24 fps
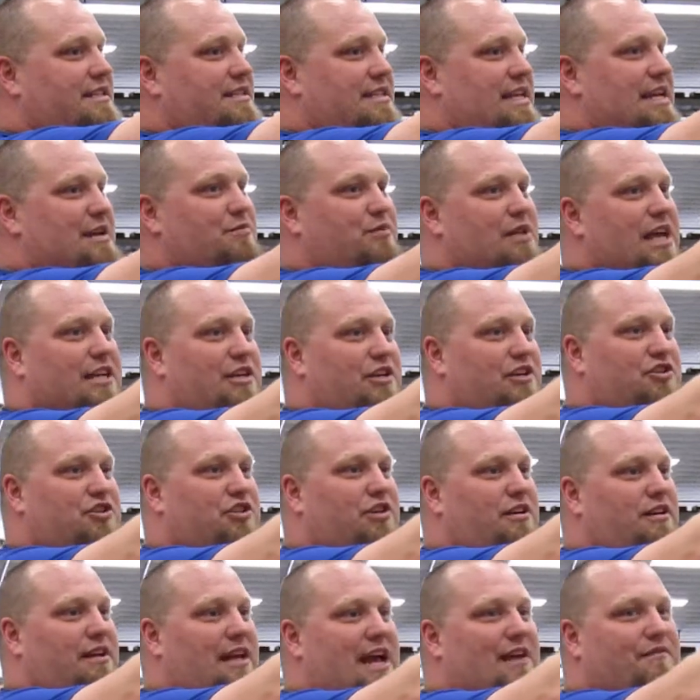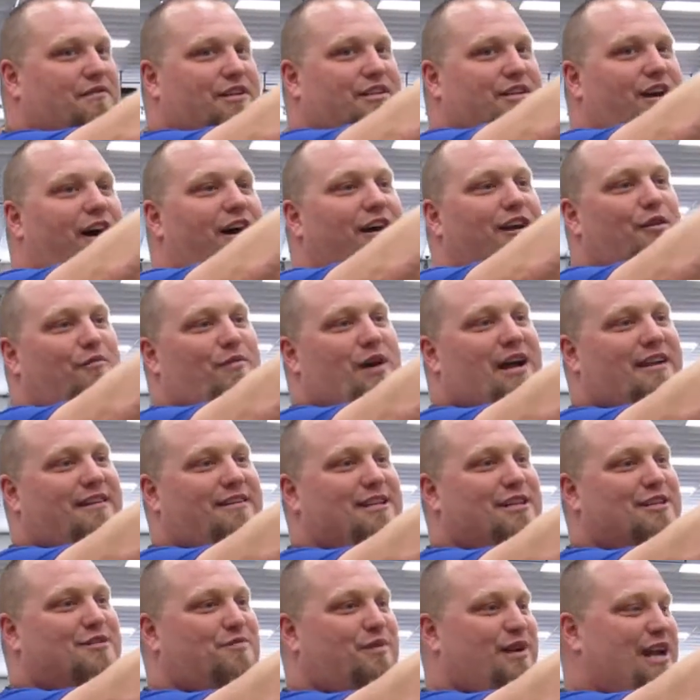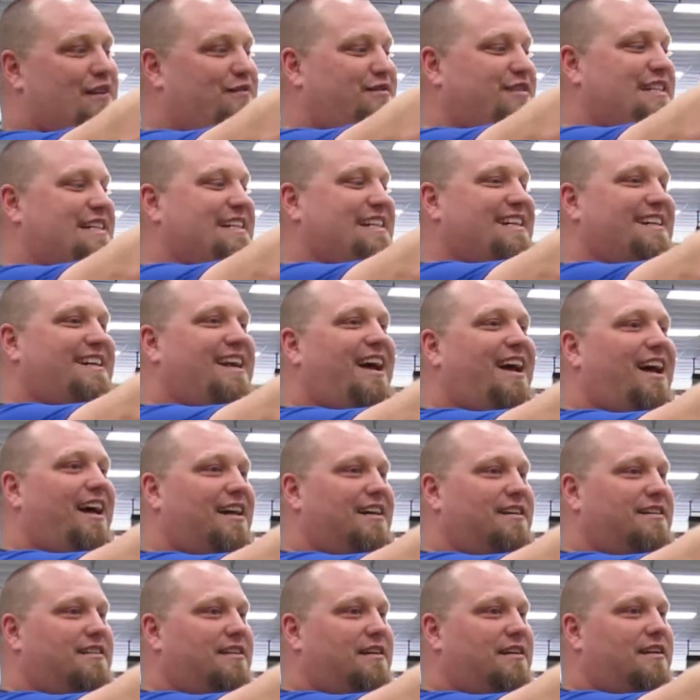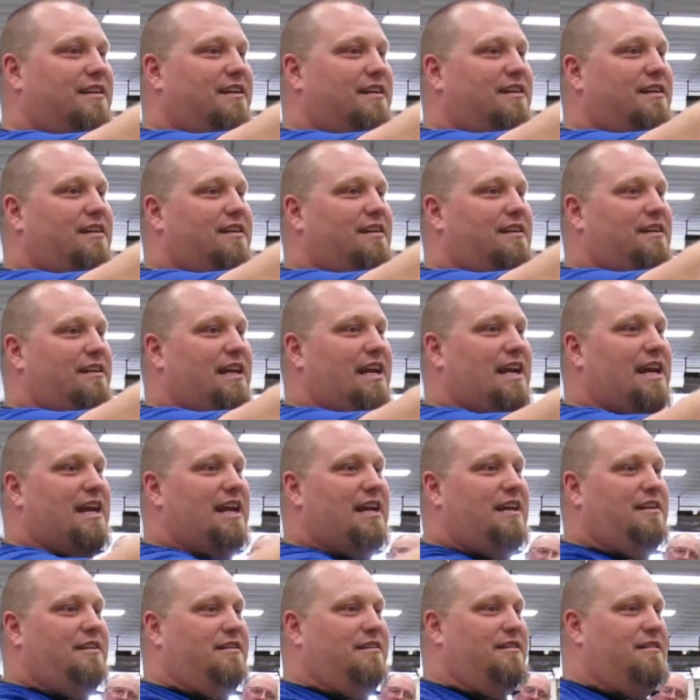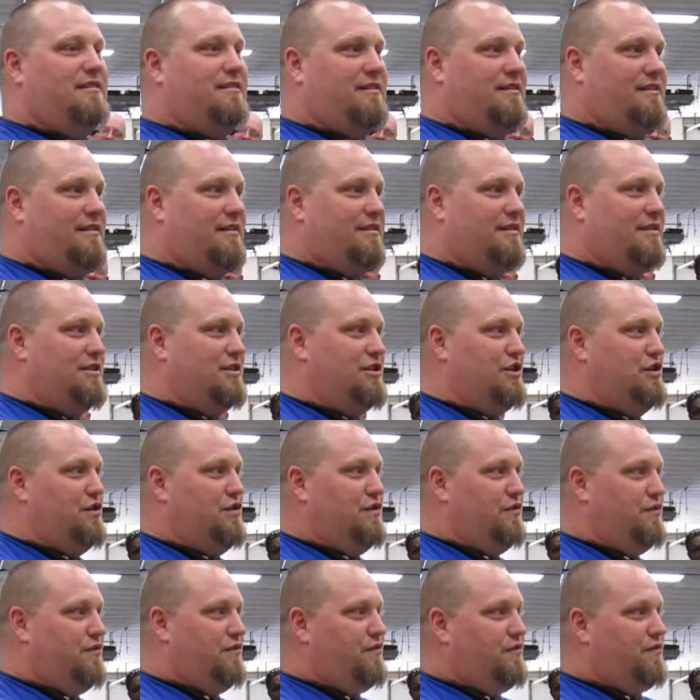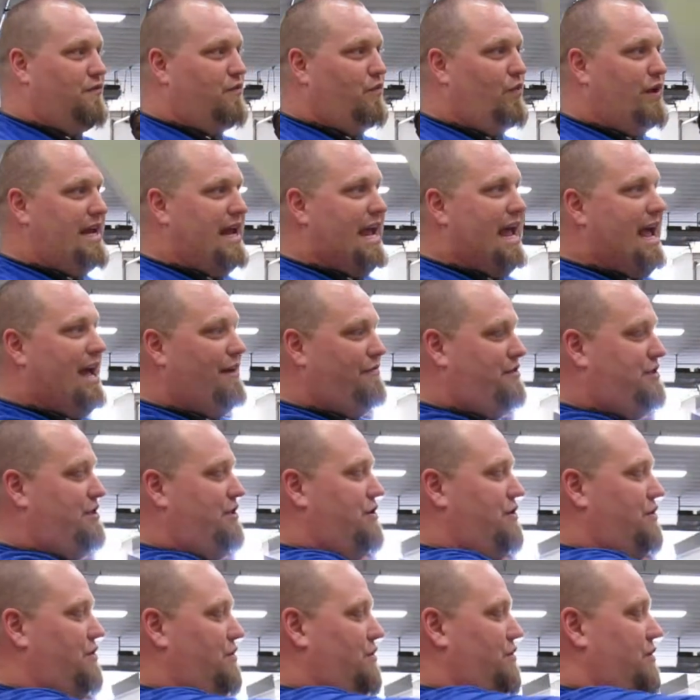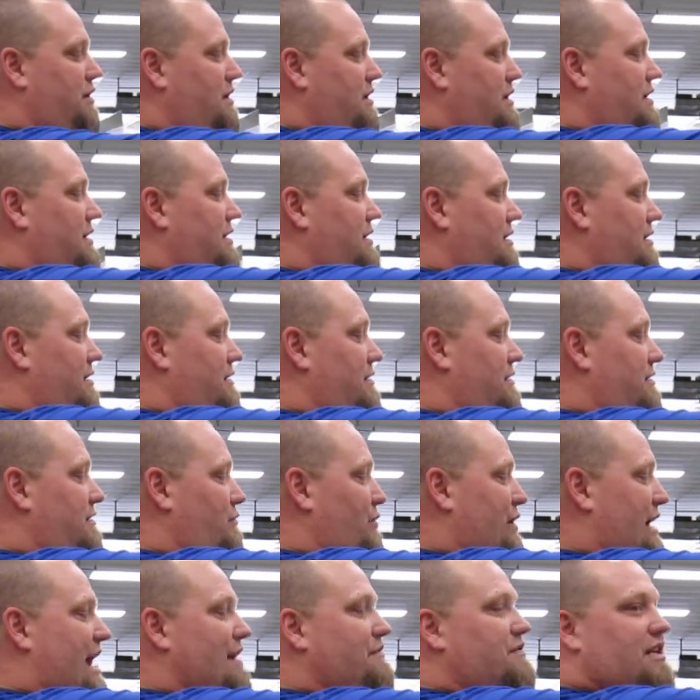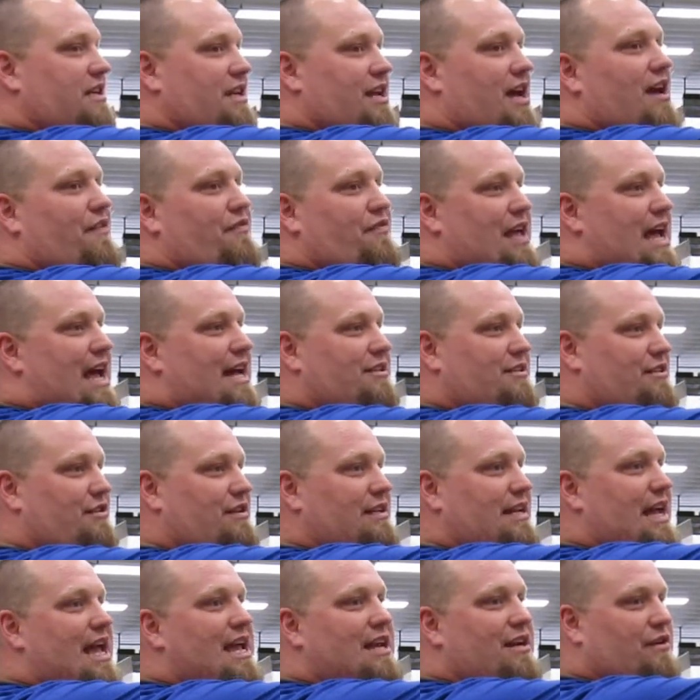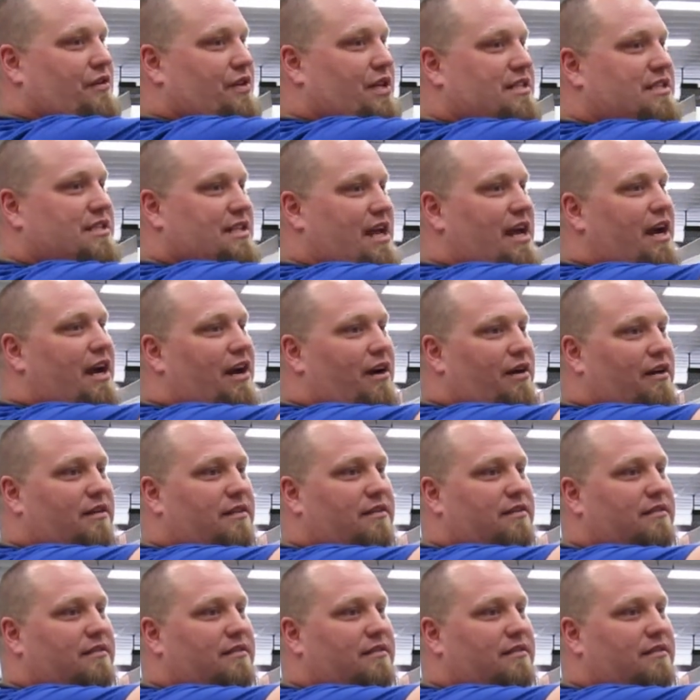seems like you shouldn't have to talk about this, but I've seen it done. And we have to cut that to the angle that's there.